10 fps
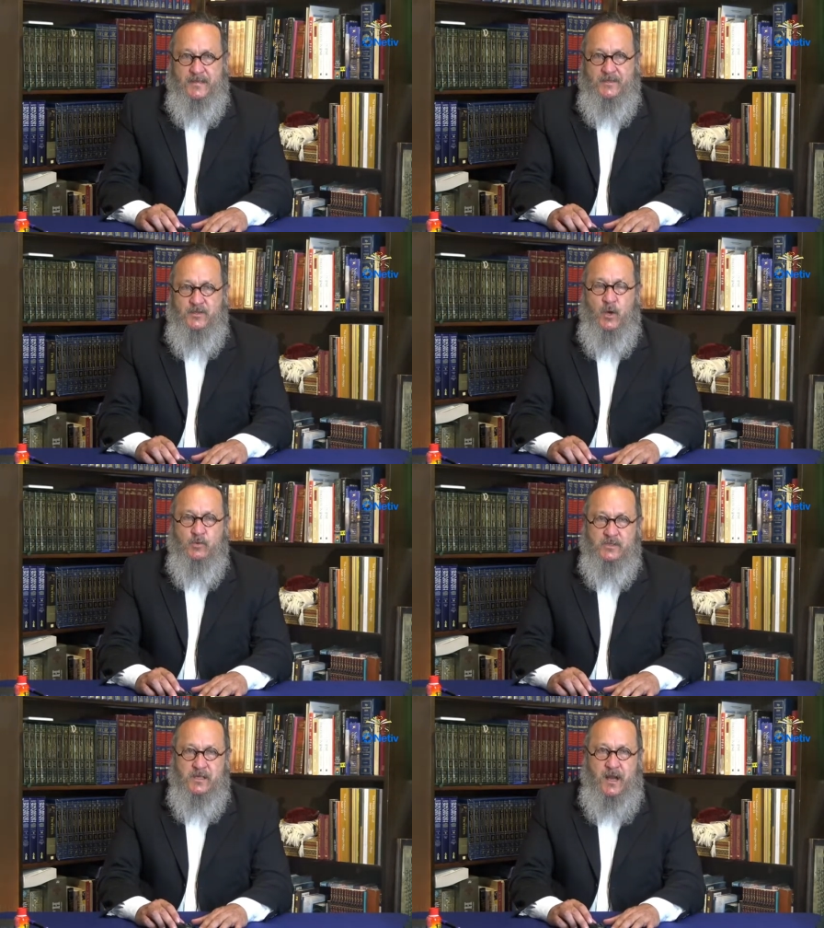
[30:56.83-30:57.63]
Don't
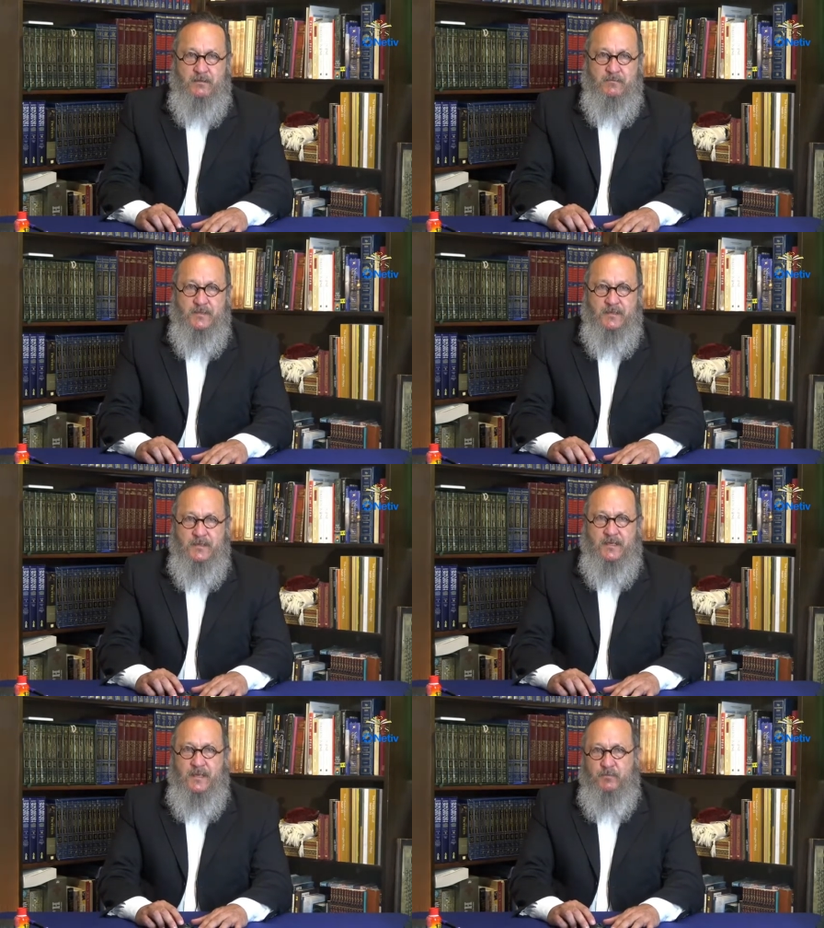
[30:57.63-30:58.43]
stop.
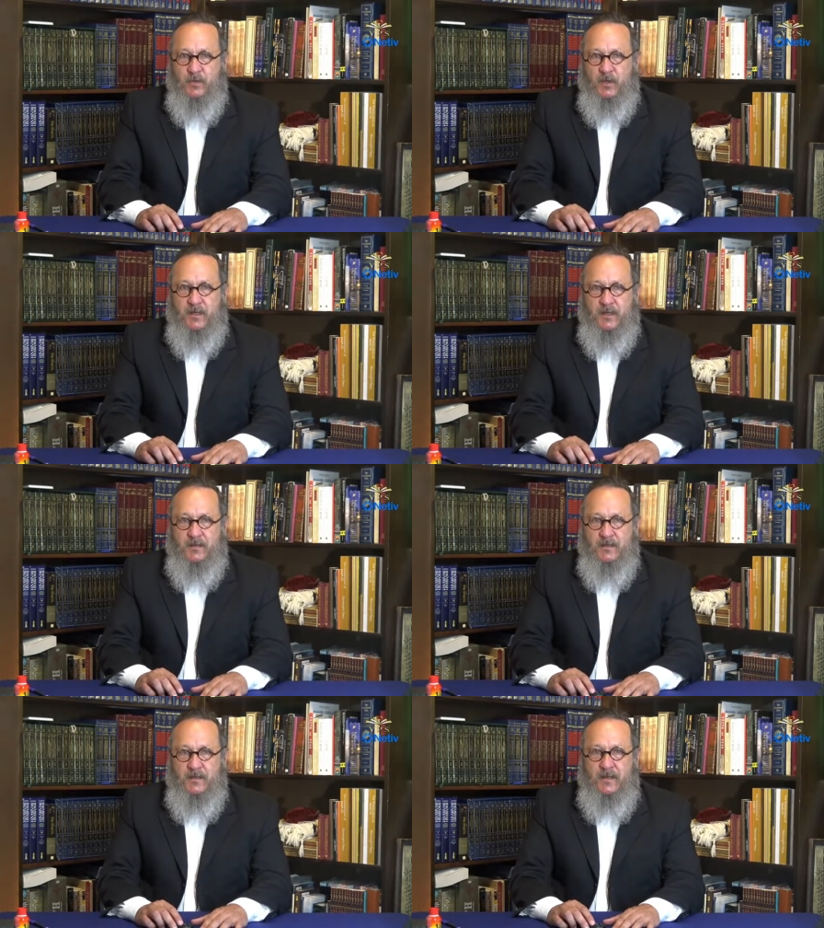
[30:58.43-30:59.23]
Keep
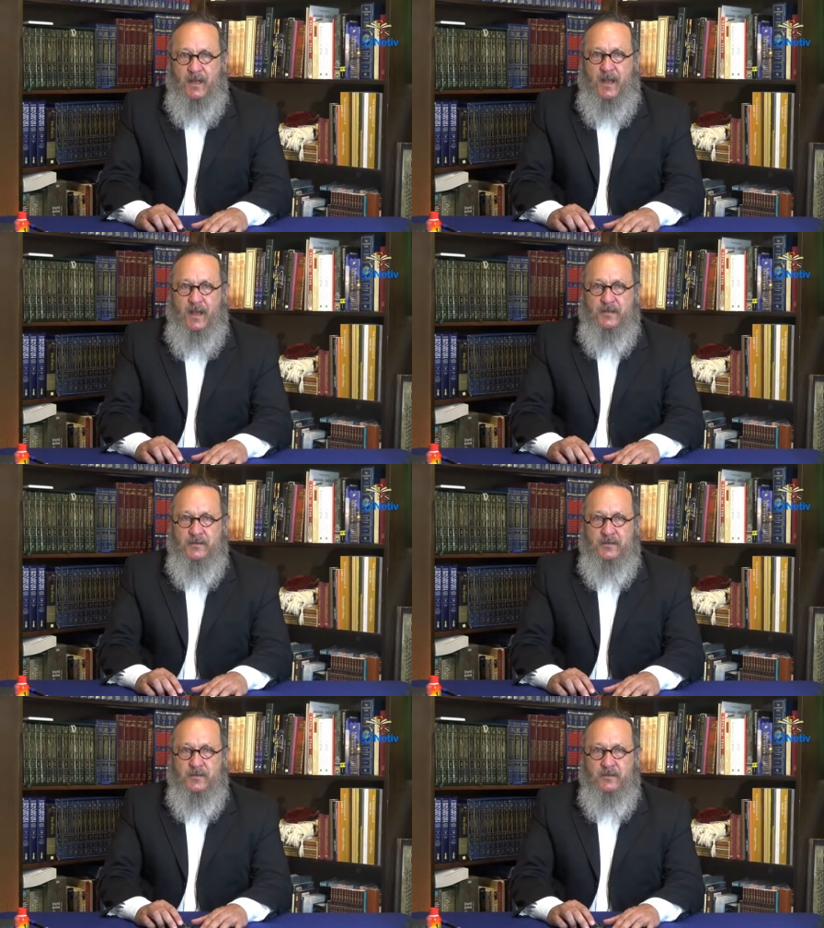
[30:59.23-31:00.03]
looking,
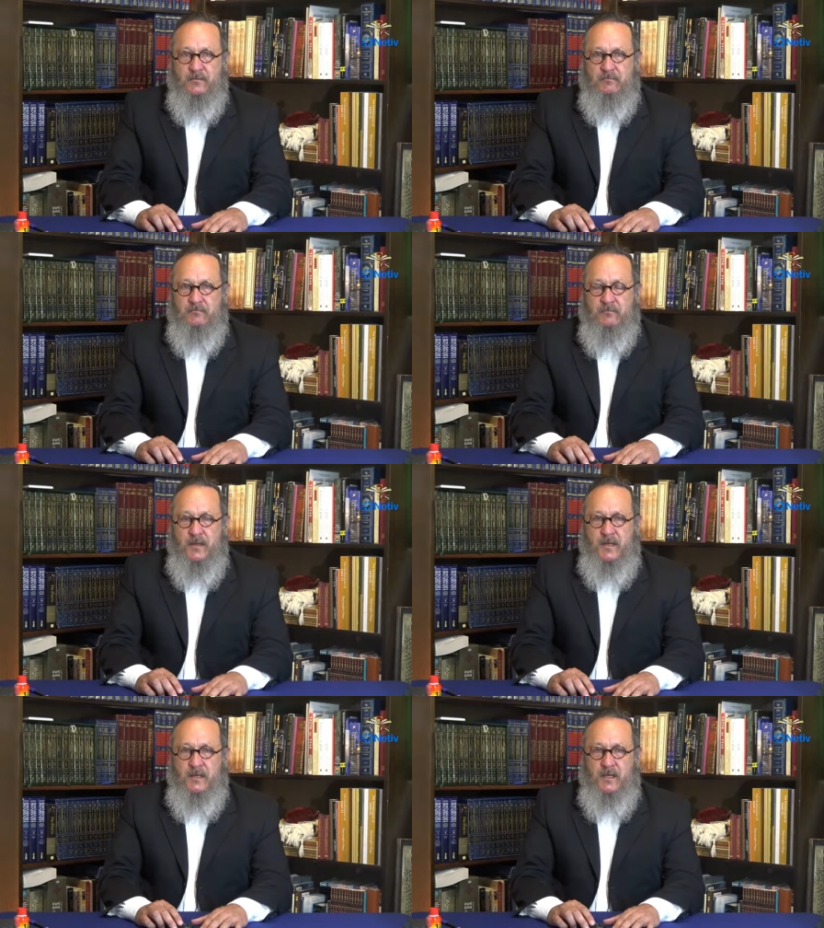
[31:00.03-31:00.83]
and
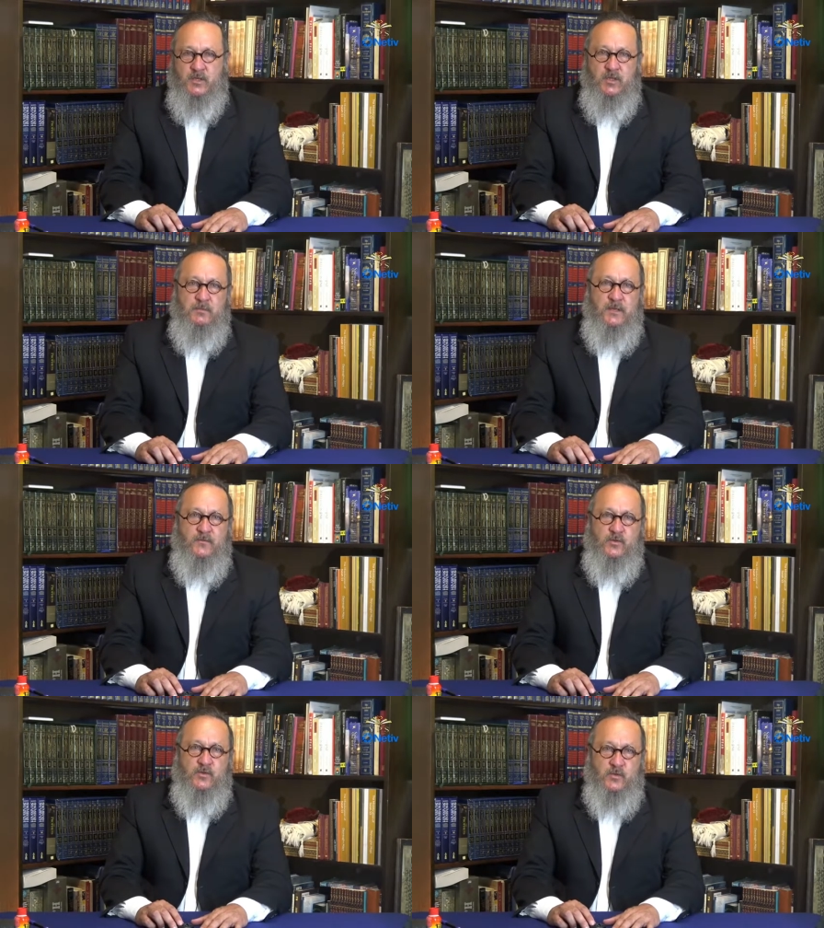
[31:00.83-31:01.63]
may Hashem give
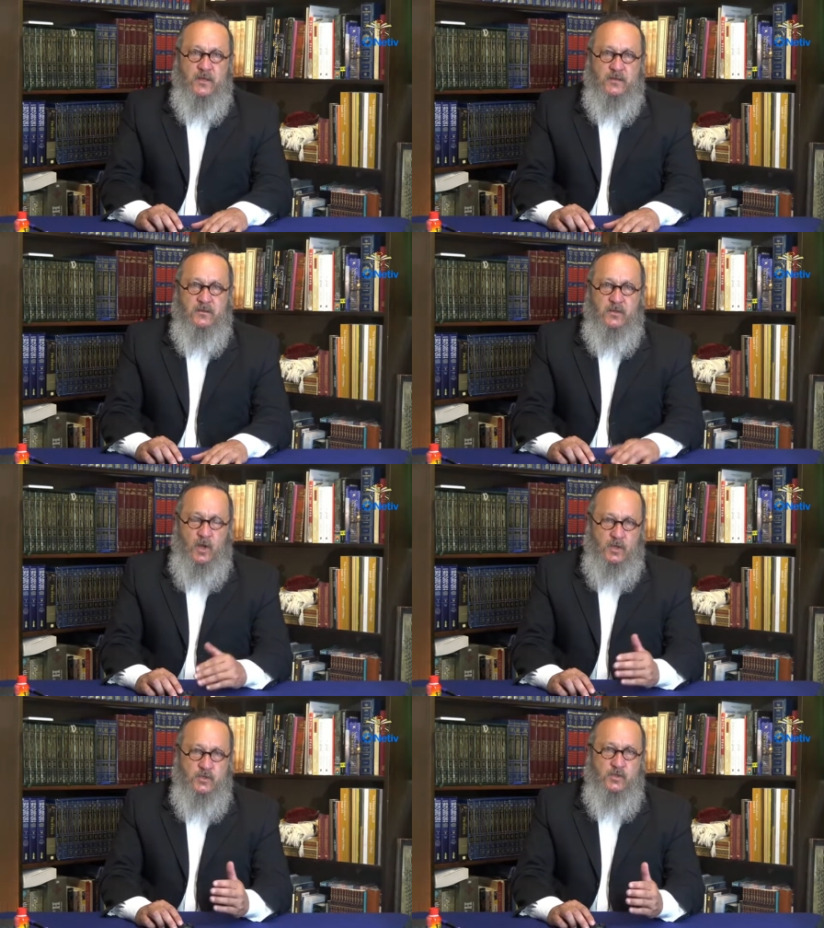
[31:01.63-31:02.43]
you strength and
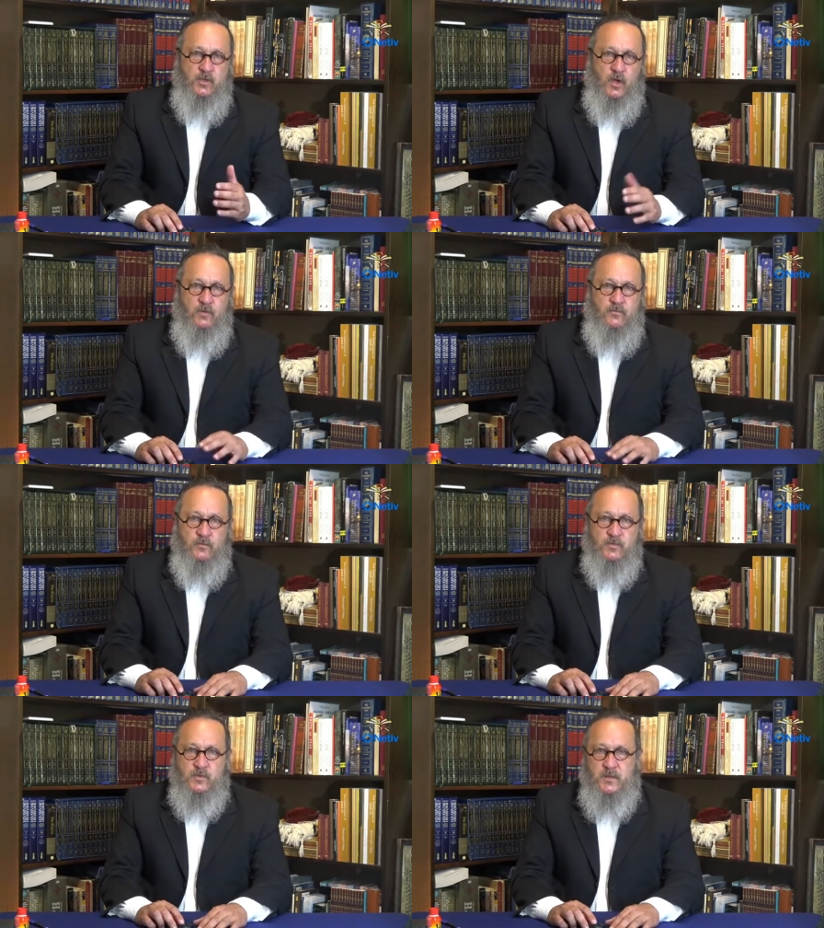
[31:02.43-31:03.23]
cause you to go
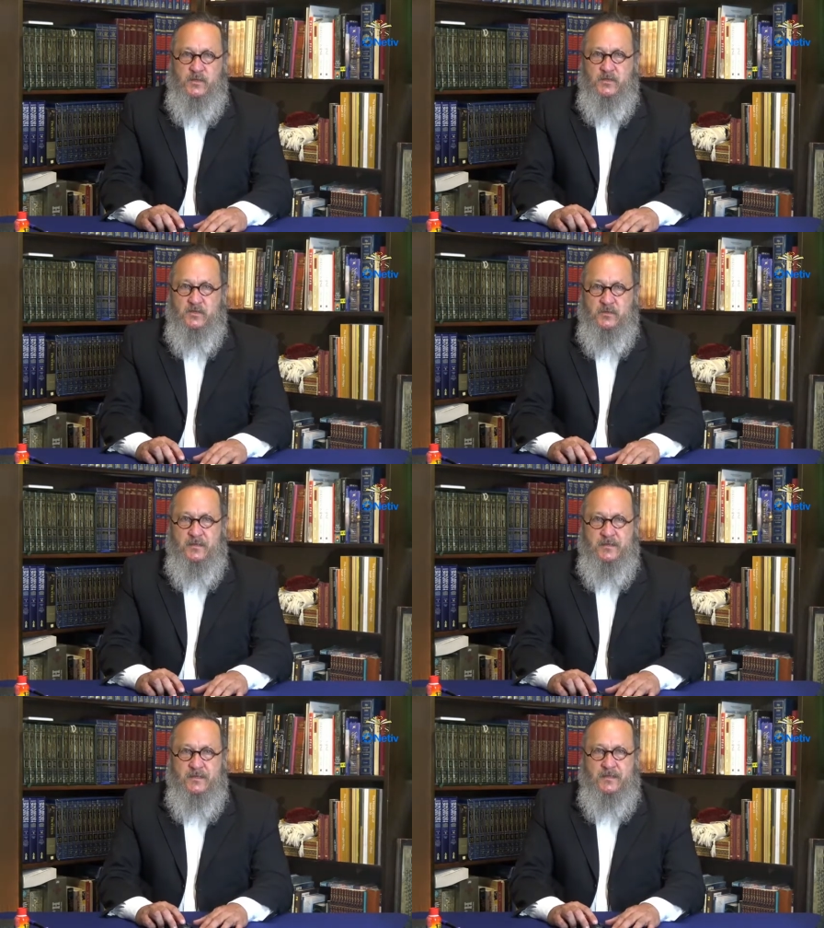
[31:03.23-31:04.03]
from strength to
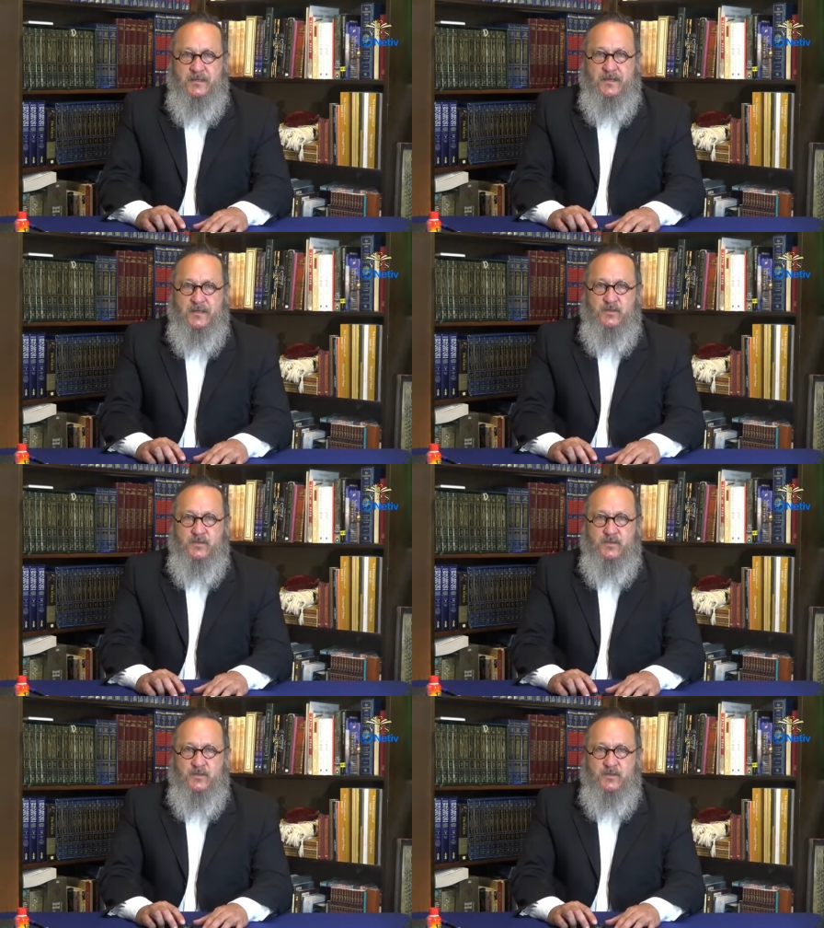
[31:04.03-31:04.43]
strength as you